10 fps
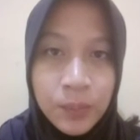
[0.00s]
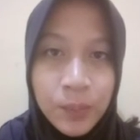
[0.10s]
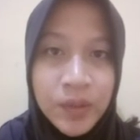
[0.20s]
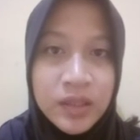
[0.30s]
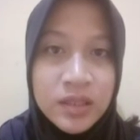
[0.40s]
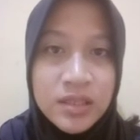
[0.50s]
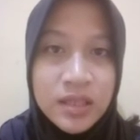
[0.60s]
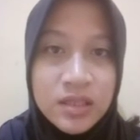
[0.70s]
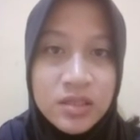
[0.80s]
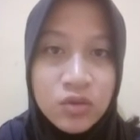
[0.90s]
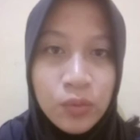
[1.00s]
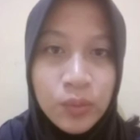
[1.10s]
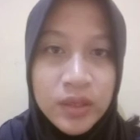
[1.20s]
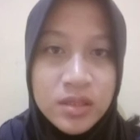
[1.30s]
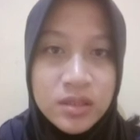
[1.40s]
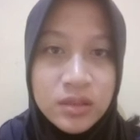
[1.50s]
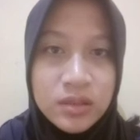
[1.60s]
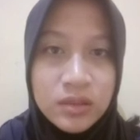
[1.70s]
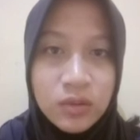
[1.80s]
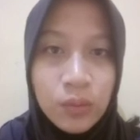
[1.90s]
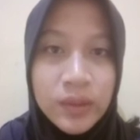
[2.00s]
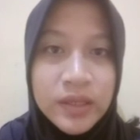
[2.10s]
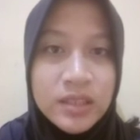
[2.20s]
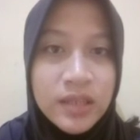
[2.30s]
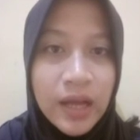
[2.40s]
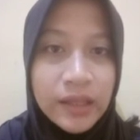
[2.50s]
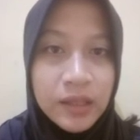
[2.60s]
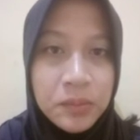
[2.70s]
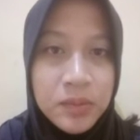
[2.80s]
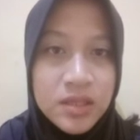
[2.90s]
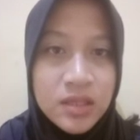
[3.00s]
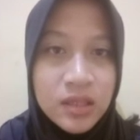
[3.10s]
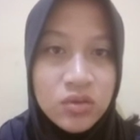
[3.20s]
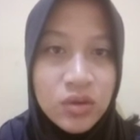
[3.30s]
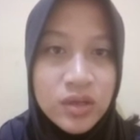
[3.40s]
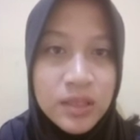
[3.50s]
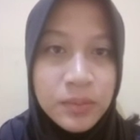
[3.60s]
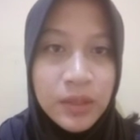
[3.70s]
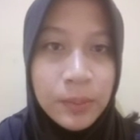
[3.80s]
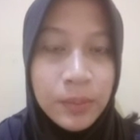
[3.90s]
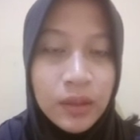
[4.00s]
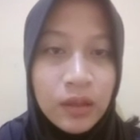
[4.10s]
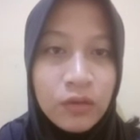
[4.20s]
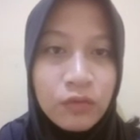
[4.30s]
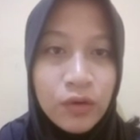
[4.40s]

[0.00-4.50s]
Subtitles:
printed sentence completion item is also acceptable.